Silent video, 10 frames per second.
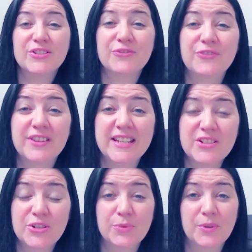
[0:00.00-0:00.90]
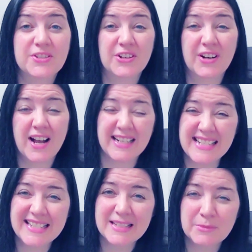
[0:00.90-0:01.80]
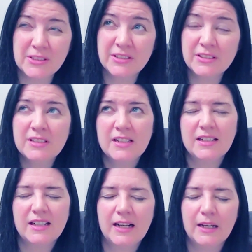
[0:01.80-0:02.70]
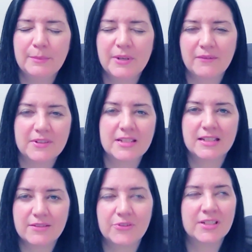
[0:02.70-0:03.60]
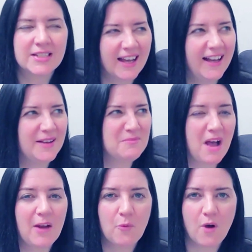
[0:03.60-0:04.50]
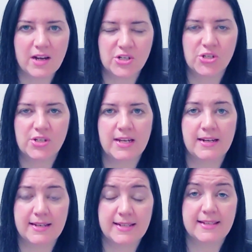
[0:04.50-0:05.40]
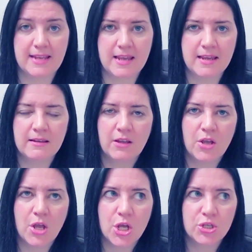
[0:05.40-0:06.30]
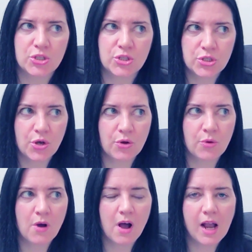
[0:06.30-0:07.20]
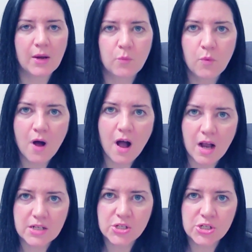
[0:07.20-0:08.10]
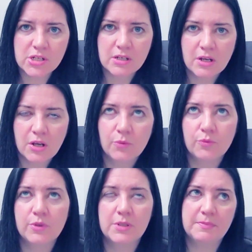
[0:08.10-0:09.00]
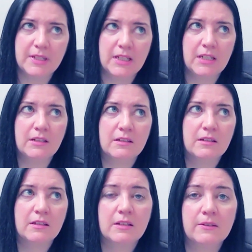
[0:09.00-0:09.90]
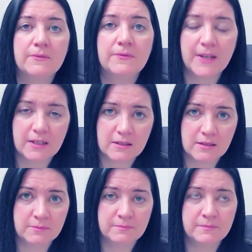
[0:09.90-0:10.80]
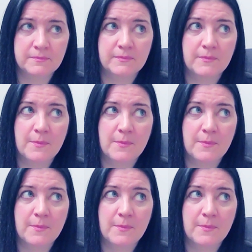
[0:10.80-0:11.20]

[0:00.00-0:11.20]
So for these two words, they're kind of similar, but obviously different. I watch and I see. So I watch would be feicim,